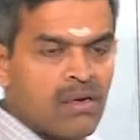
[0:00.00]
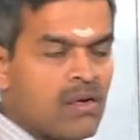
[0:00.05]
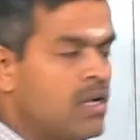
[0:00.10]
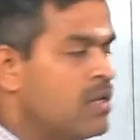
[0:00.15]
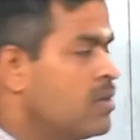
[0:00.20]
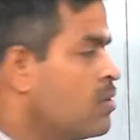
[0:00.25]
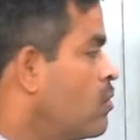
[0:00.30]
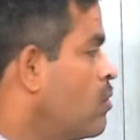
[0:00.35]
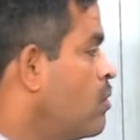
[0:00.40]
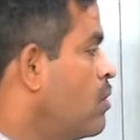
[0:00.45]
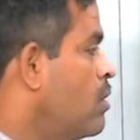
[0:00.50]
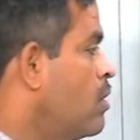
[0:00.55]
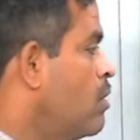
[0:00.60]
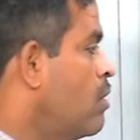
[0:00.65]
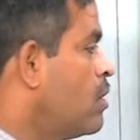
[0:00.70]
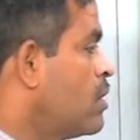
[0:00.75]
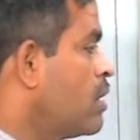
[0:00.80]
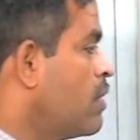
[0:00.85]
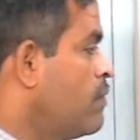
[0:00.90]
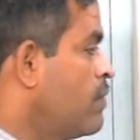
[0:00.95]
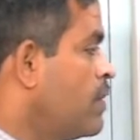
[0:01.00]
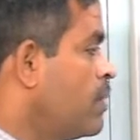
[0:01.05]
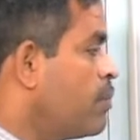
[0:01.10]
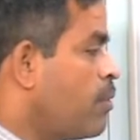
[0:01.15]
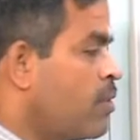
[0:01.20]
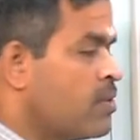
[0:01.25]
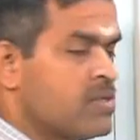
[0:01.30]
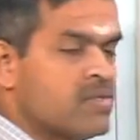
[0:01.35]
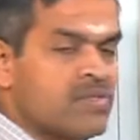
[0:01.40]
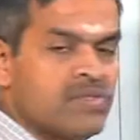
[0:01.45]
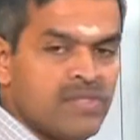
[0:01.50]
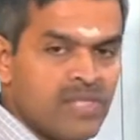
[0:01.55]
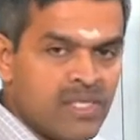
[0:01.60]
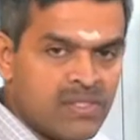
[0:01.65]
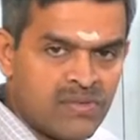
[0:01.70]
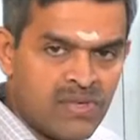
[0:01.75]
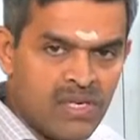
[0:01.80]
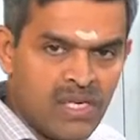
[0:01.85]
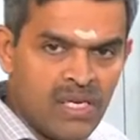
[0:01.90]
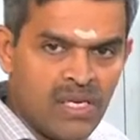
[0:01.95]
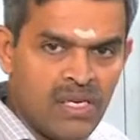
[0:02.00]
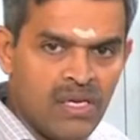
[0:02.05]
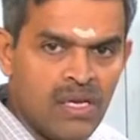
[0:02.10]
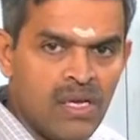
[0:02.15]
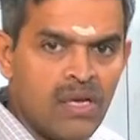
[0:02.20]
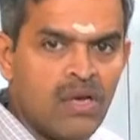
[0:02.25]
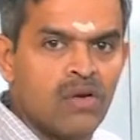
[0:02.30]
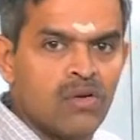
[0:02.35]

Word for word: control or every process industry